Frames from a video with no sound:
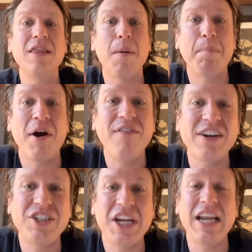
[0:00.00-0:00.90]
The
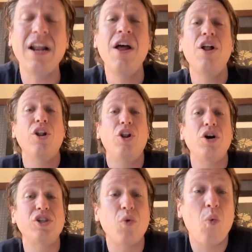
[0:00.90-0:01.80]
Perfect Jean
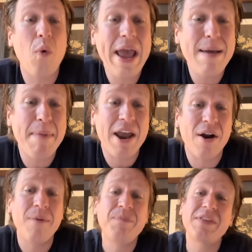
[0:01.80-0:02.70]
looks way
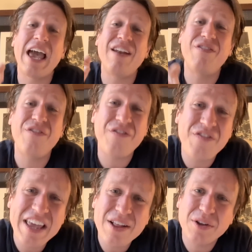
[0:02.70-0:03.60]
better and
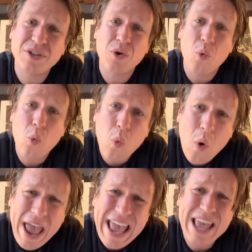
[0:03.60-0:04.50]
feels
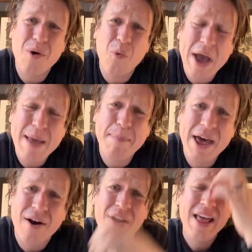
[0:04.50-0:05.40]
way, way
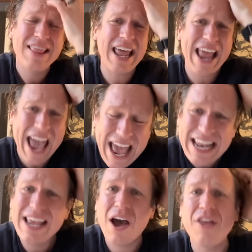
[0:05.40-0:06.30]
better than
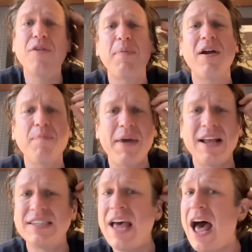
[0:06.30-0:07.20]
any other pair of
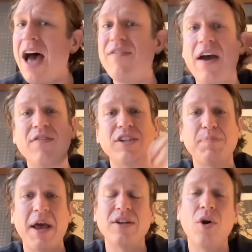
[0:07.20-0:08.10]
pants I've ever
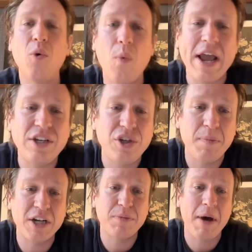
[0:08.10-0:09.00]
spent way too
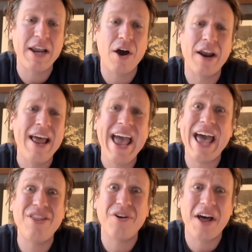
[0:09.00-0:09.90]
much money on.
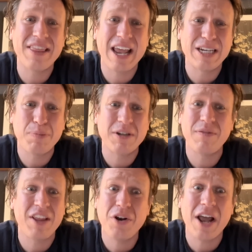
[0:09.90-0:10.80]
And they're not that
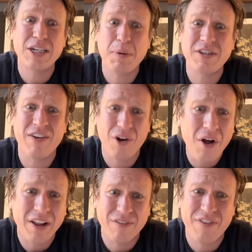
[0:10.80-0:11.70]
expensive. They're not expensive at
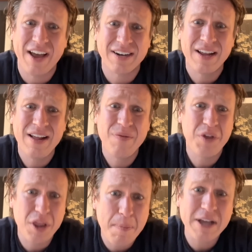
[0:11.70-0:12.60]
all, in fact.
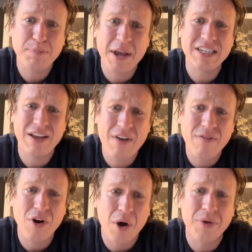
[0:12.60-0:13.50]
They're the best pants I've
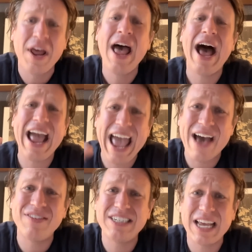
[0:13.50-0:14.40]
ever owned. I
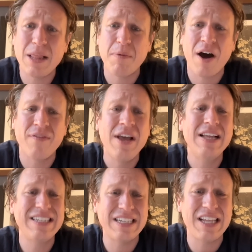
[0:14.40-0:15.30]
haven't taken them off
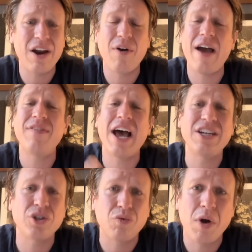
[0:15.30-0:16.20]
since they arrived. I
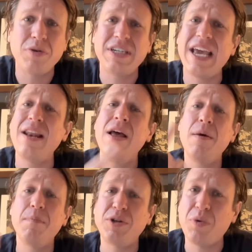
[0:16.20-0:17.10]
just rotate
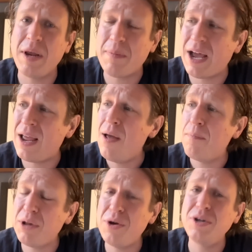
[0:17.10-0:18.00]
between my
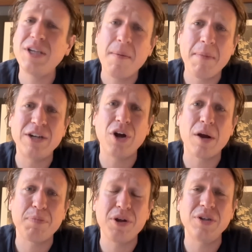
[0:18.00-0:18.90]
blues, my
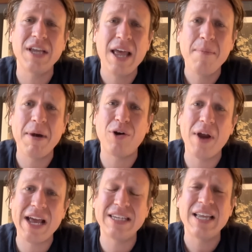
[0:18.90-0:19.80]
dark blues, my
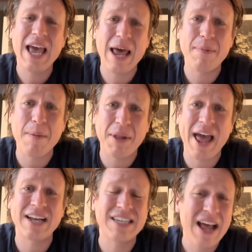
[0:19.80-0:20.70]
grays, and my
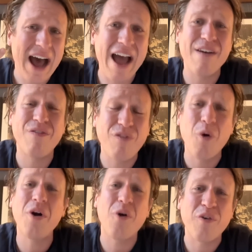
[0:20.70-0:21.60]
blacks. I have
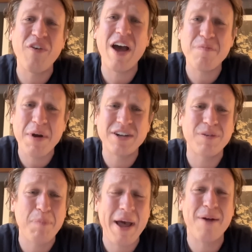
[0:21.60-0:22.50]
four or five pairs
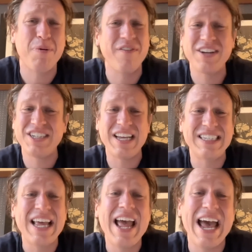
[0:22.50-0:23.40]
of perfect jeans,
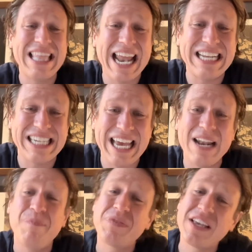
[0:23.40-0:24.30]
and that is
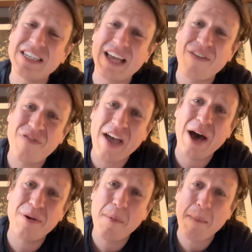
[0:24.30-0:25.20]
it, because I
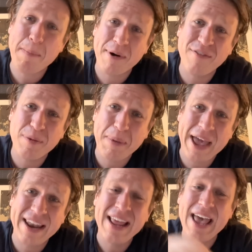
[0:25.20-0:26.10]
found my perfect
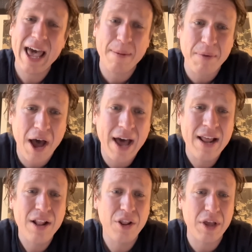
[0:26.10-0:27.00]
pant and I'm not
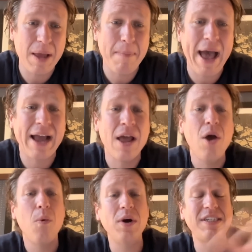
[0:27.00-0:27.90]
looking back.
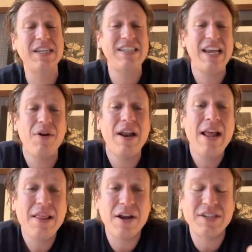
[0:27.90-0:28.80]
What's the secret?
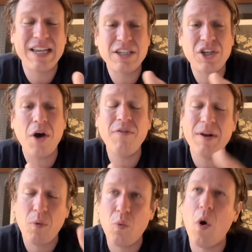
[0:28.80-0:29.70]
There's
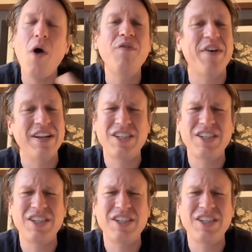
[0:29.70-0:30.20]
woven